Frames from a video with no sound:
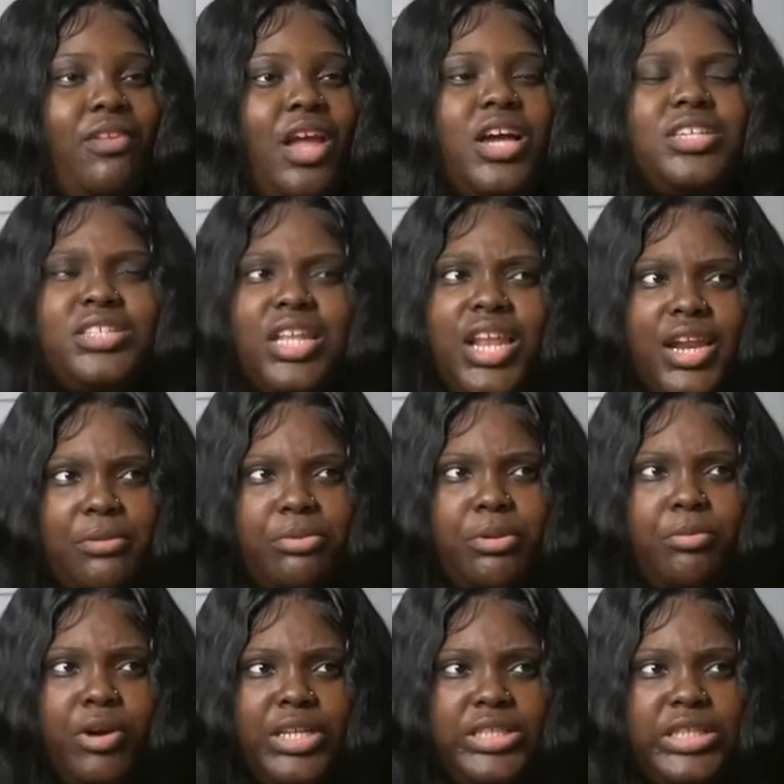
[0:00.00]
it's a lot of
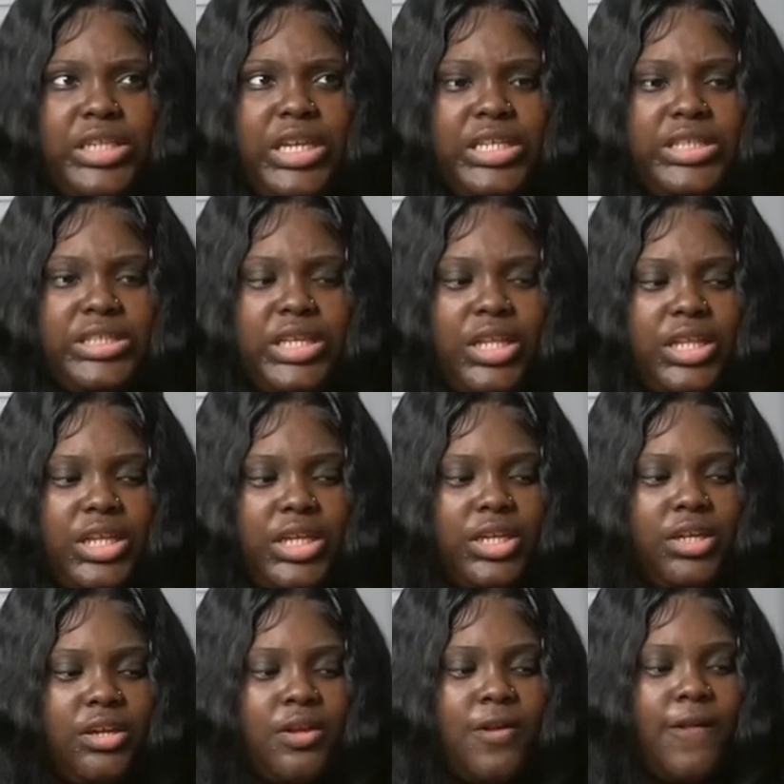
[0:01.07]
people I've seen that sell it.
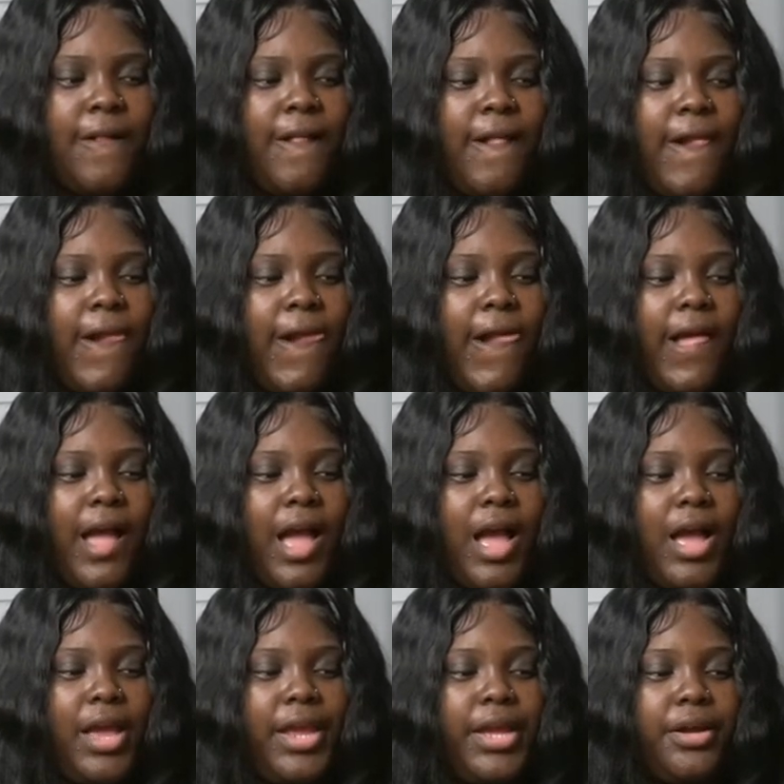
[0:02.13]

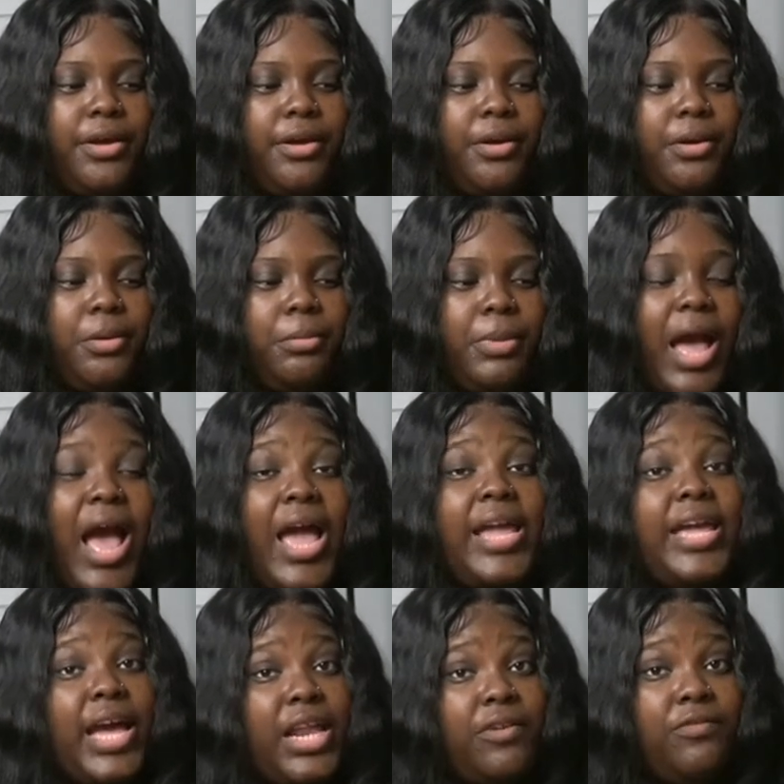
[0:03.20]
I um
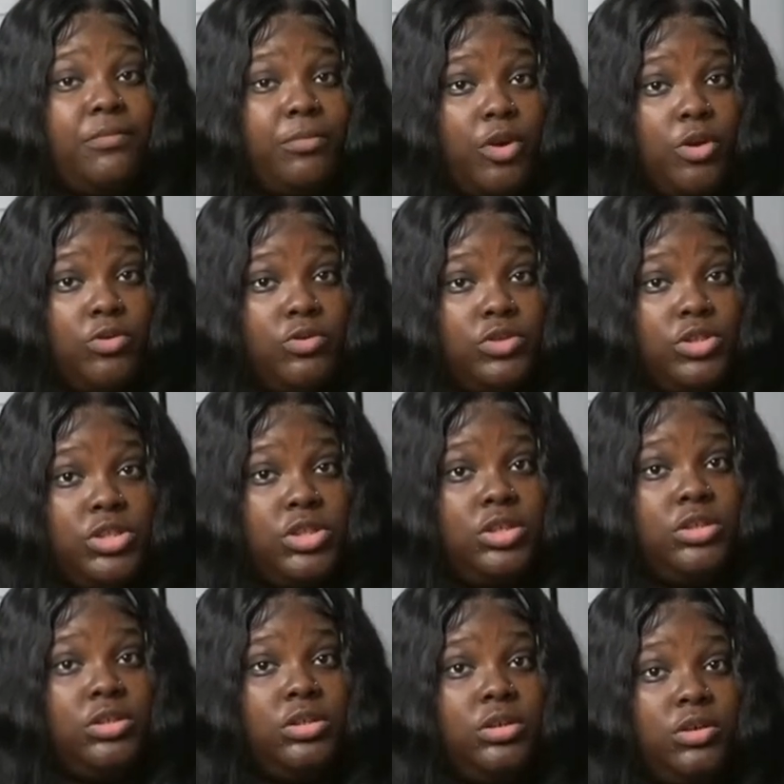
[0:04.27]
I got it from Coach.
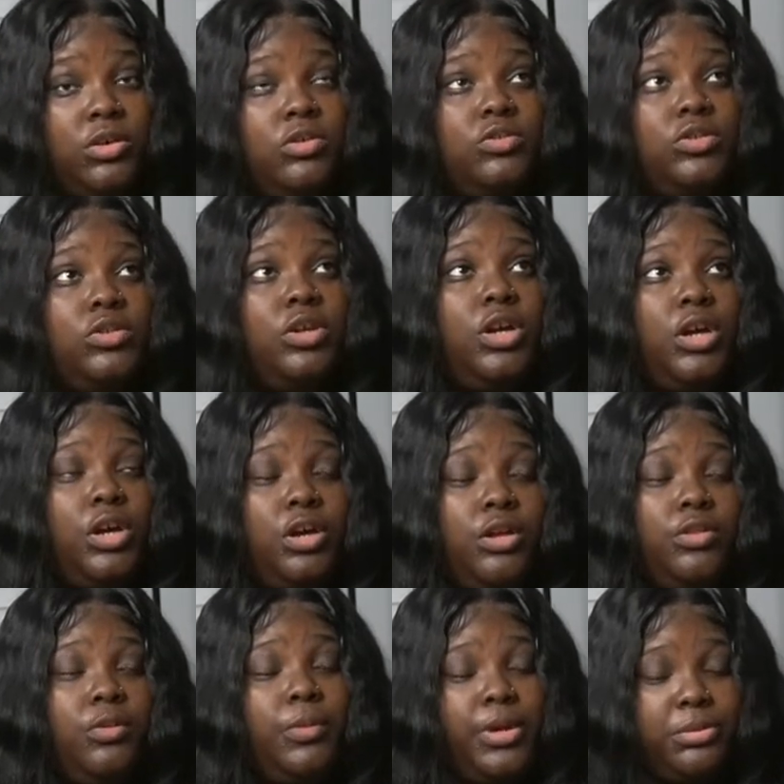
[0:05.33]
Coach, uh,
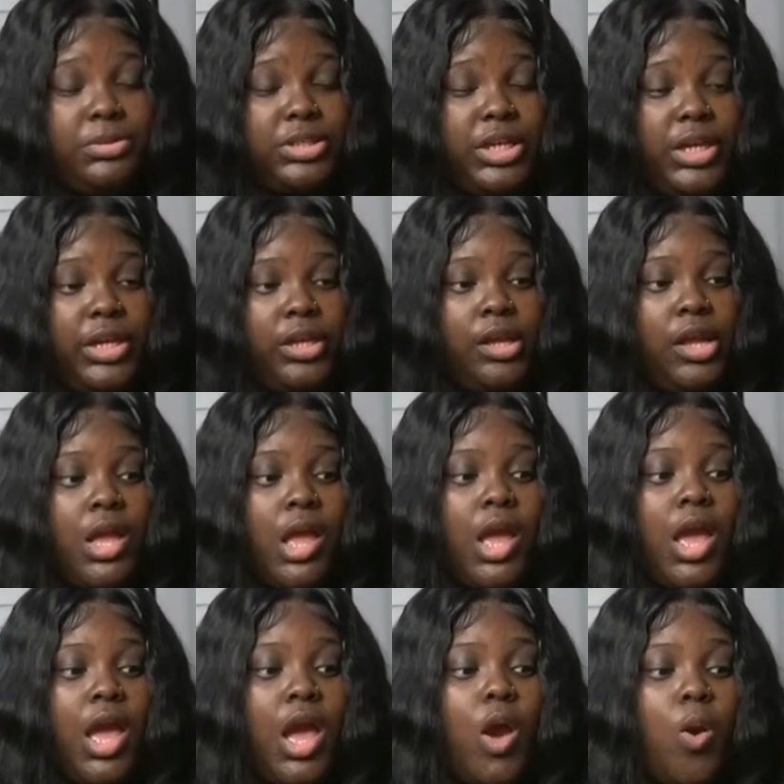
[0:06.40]
the website.
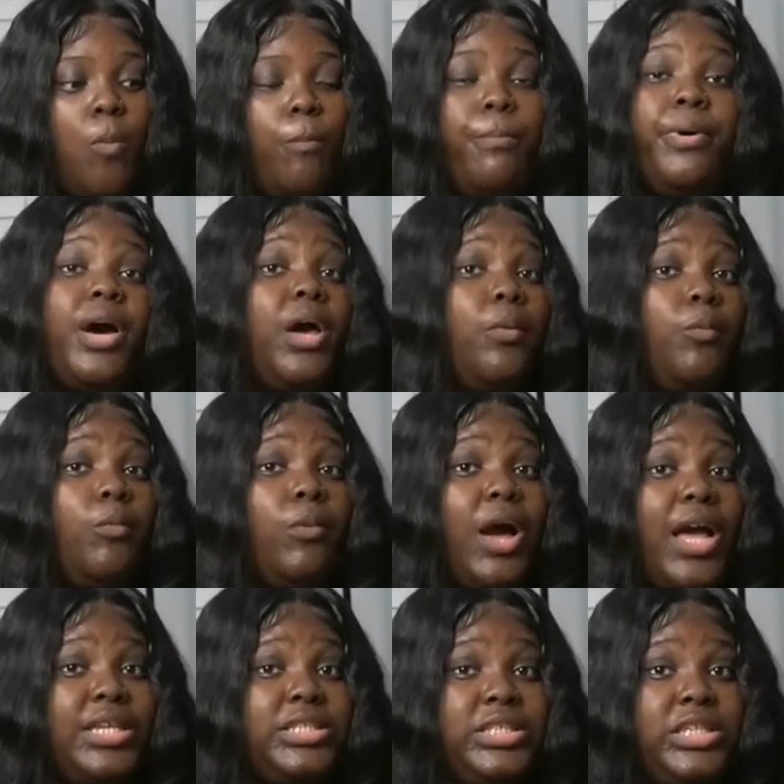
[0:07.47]
But
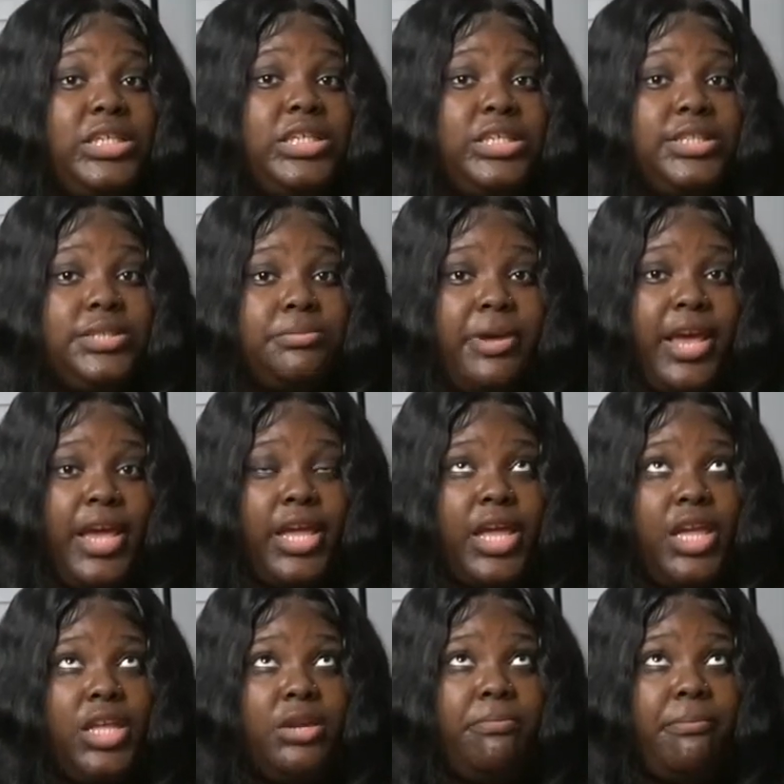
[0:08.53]
I seen this back
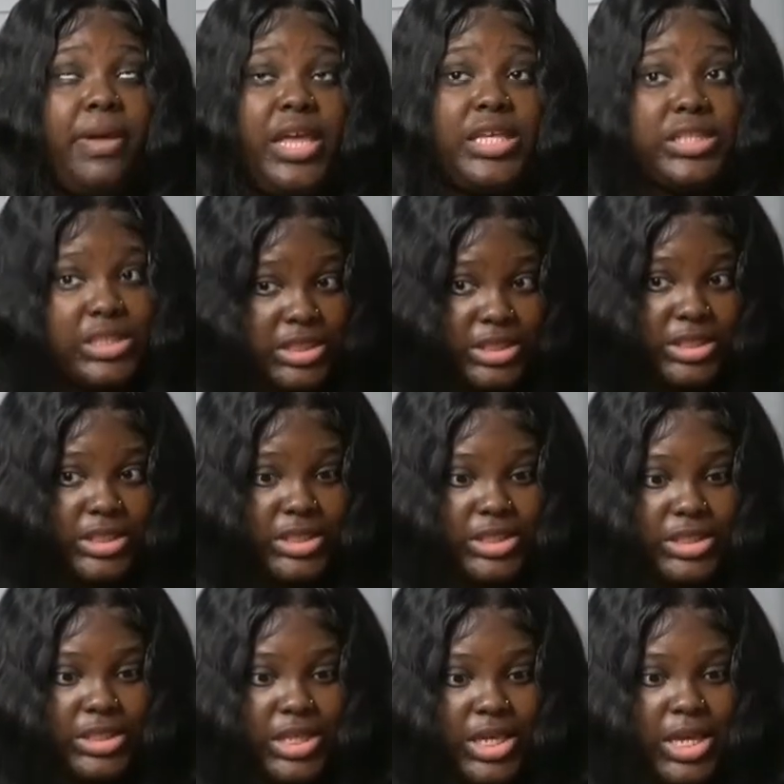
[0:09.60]
in
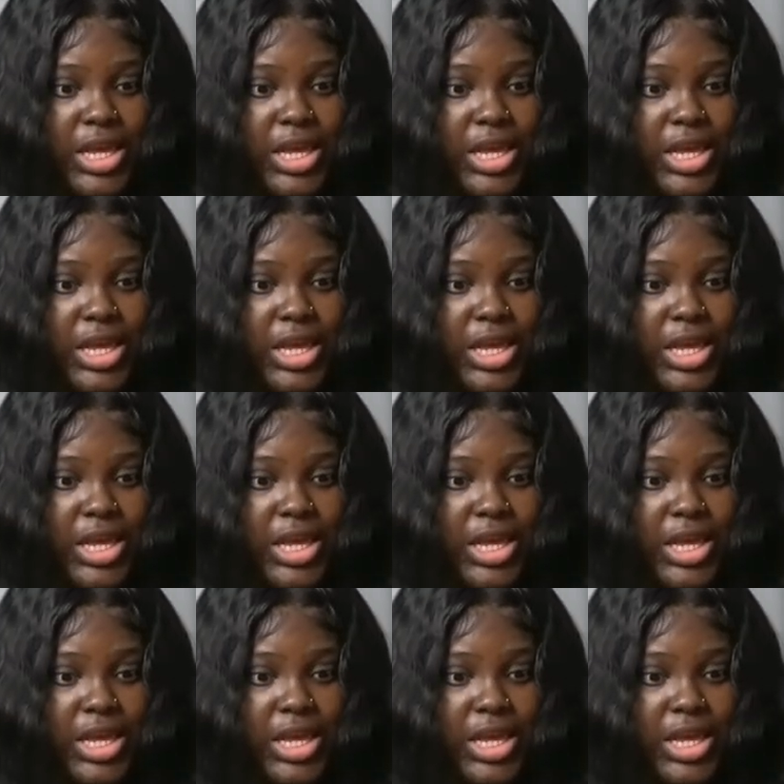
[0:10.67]
Macy's